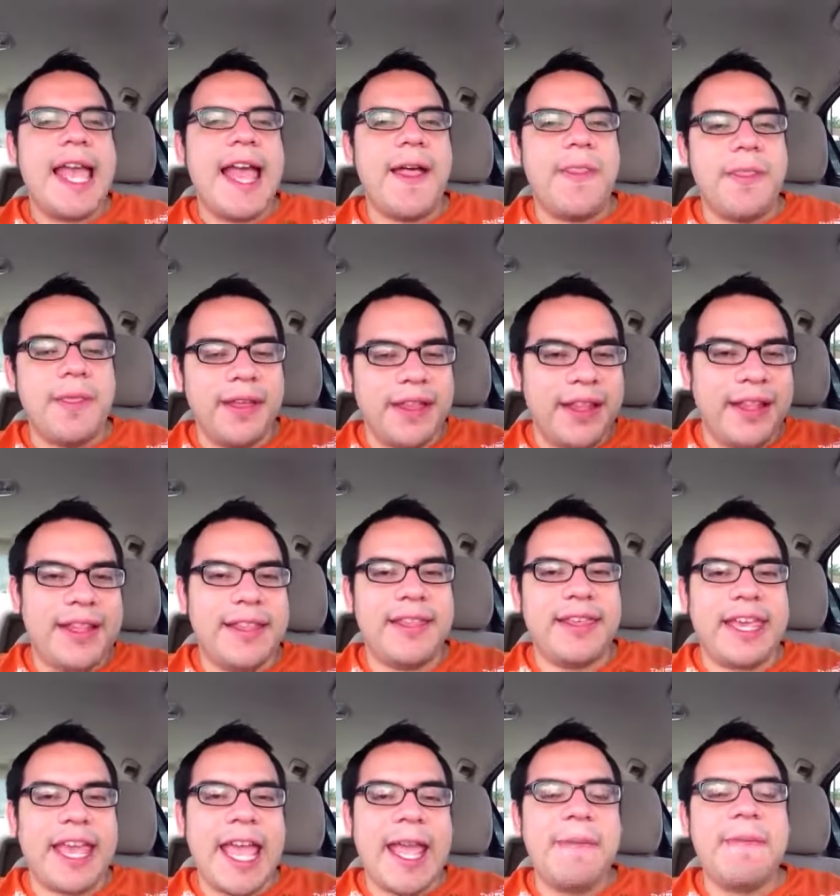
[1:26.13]
And the, the
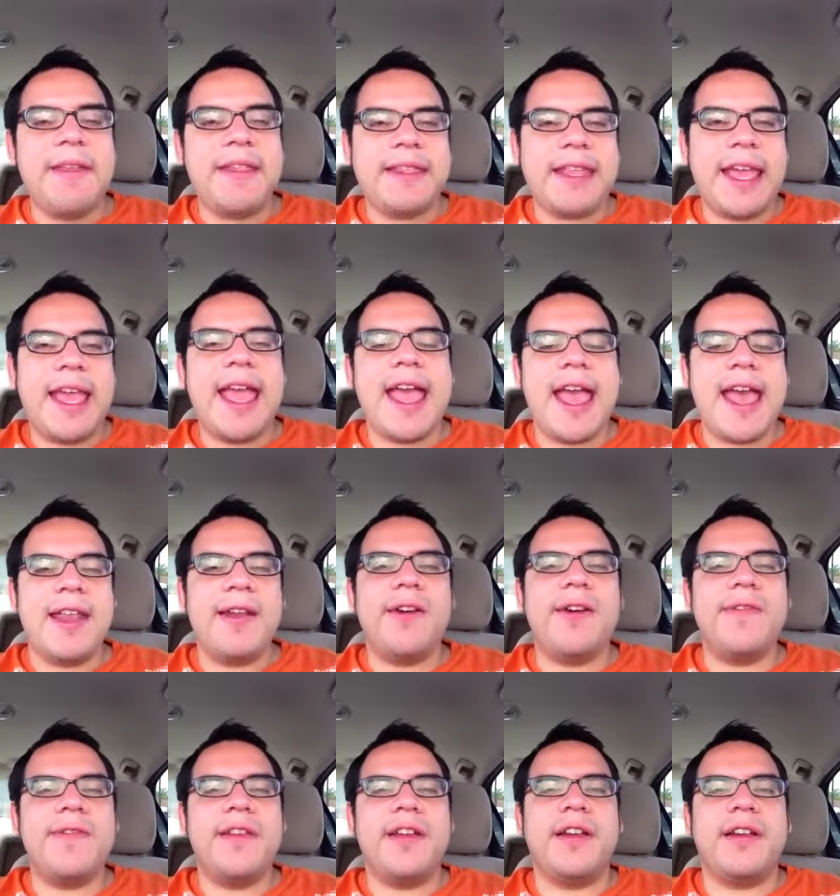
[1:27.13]
game that they had
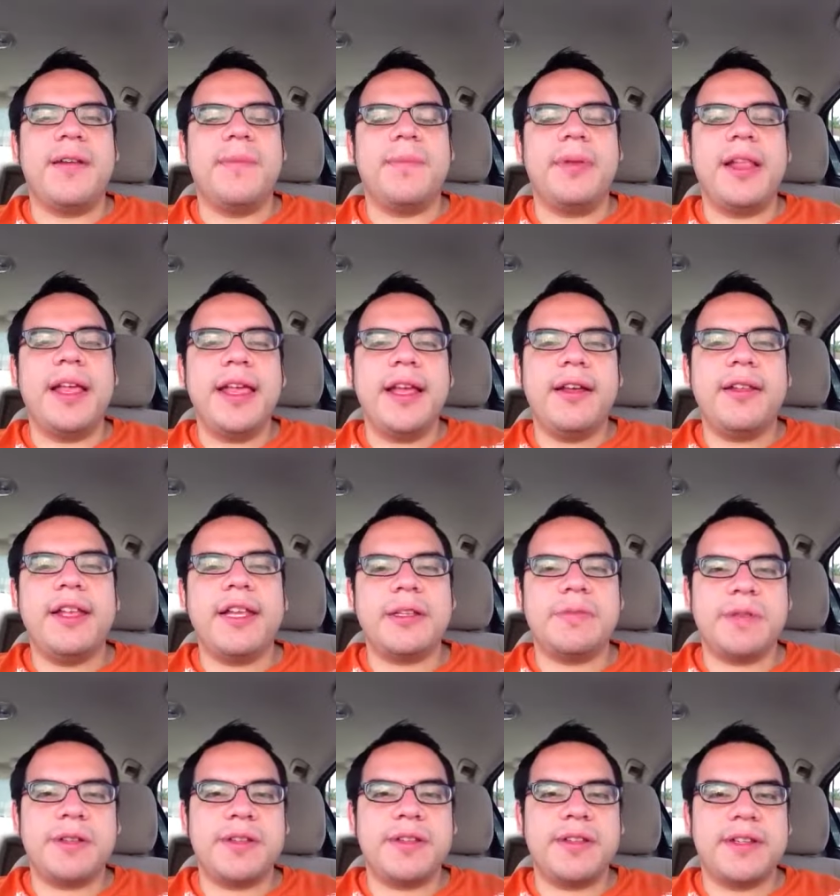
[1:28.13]
on there playing on the
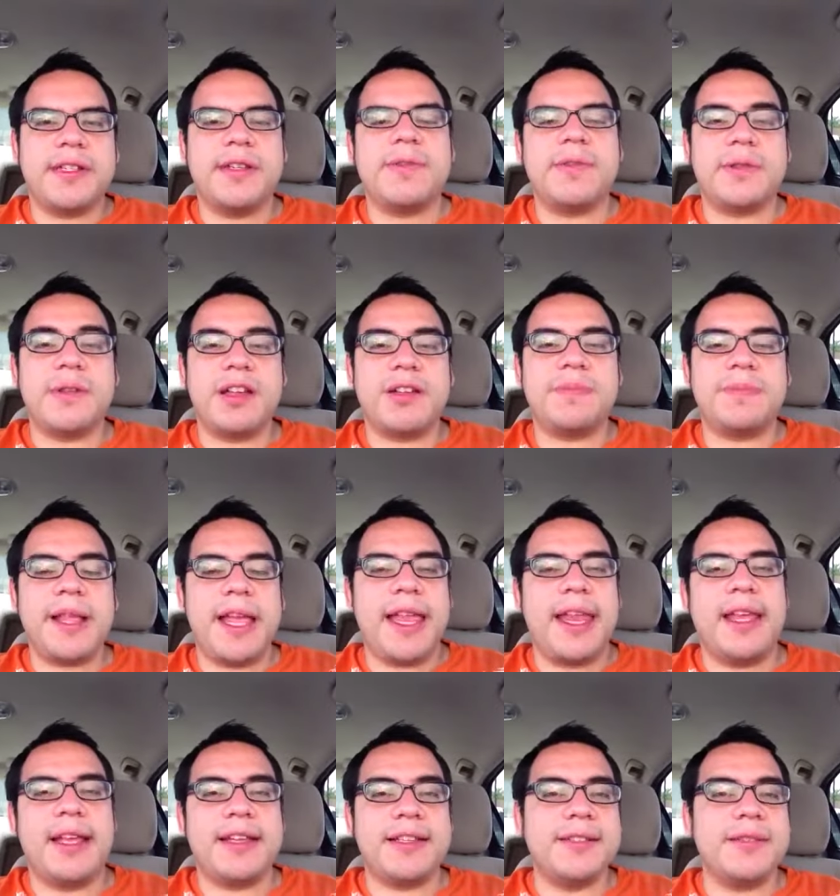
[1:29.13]
Xbox 60 was Lost
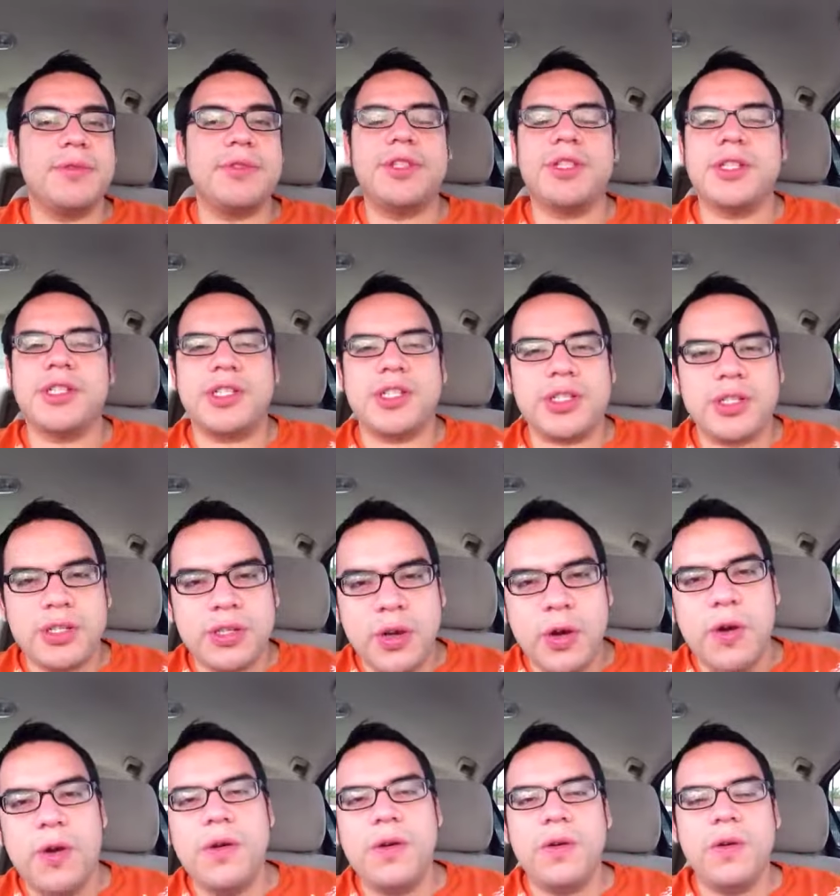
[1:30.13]
Planet because it was just
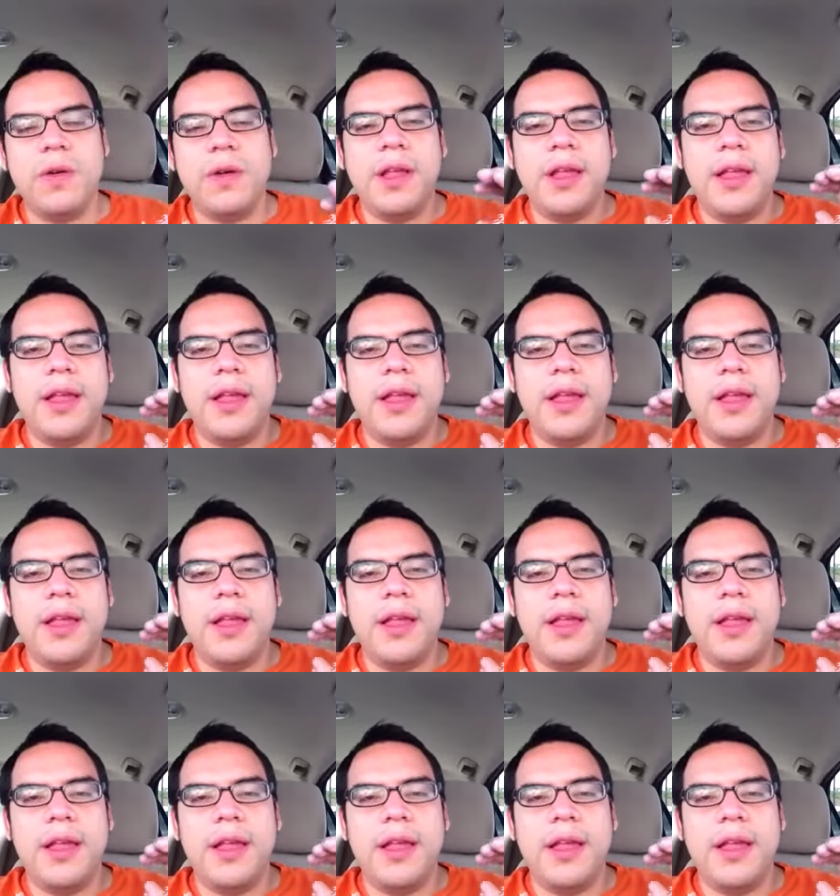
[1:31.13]
so